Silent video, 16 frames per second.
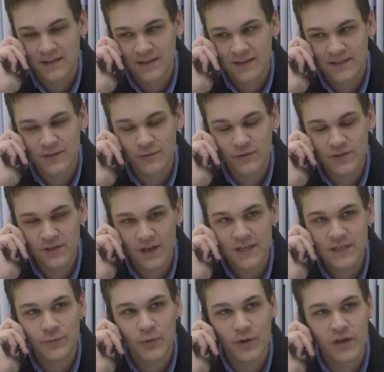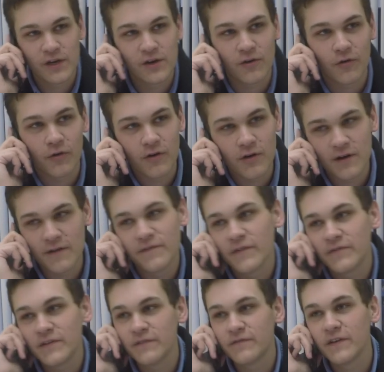So would you like to put in your order of
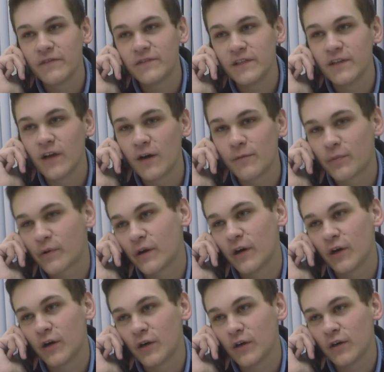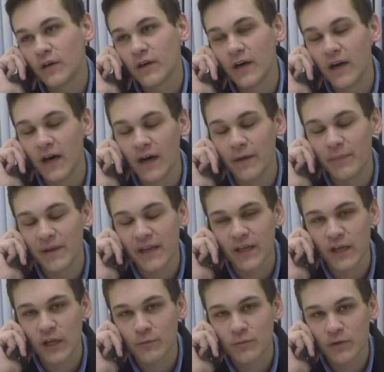50-50 nonpareil Bennett
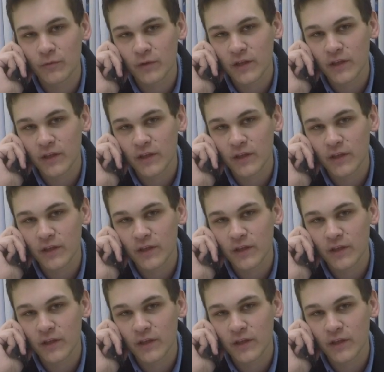Hickman with